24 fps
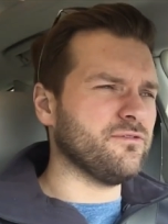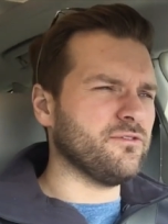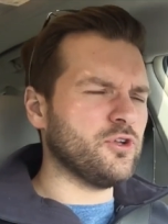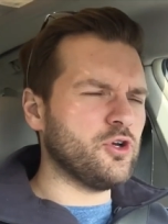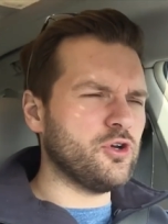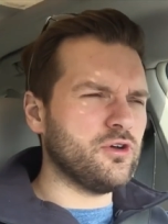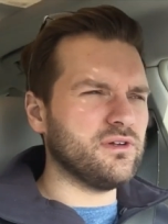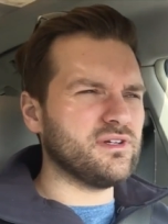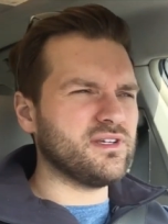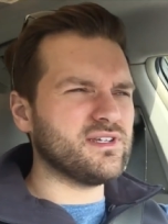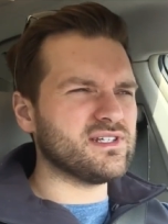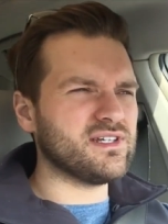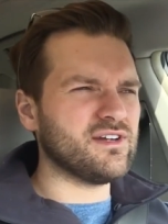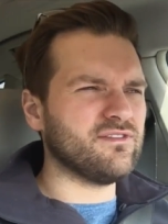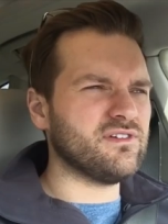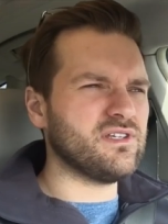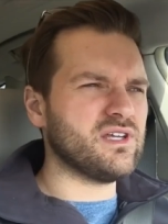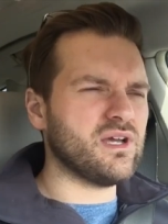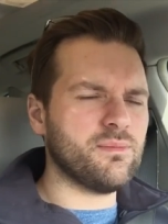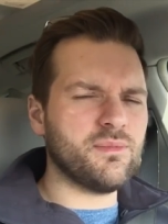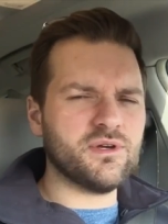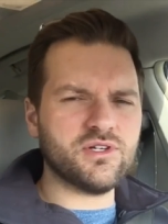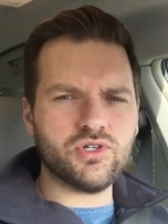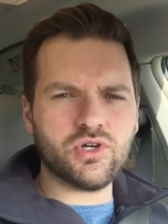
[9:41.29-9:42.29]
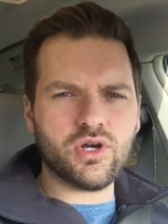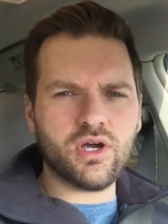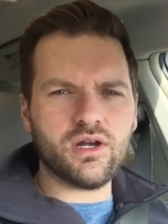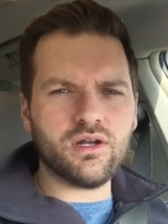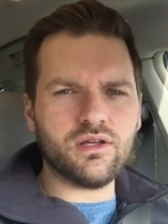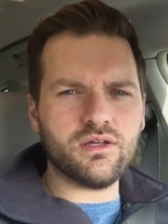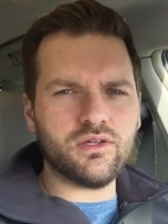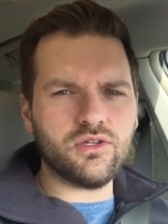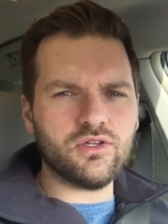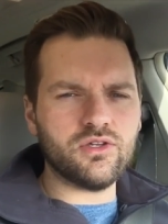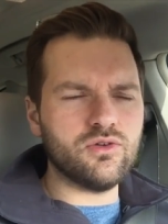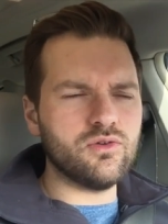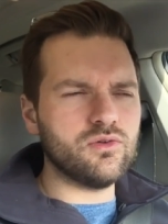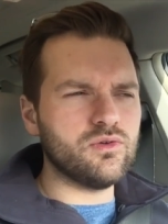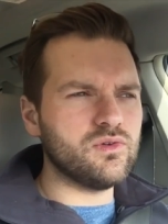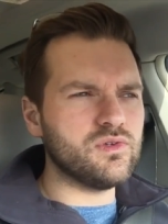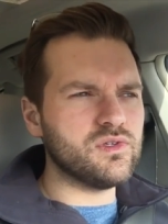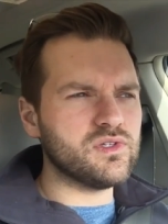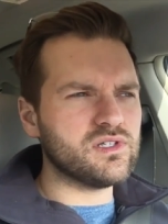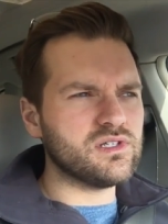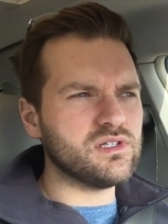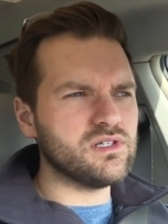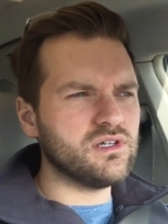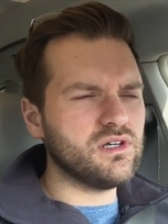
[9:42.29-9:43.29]
fluid because every time I try to
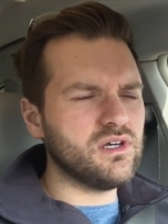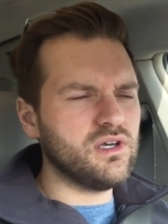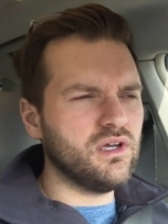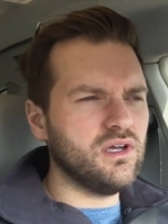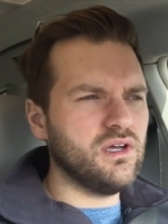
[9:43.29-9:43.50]
use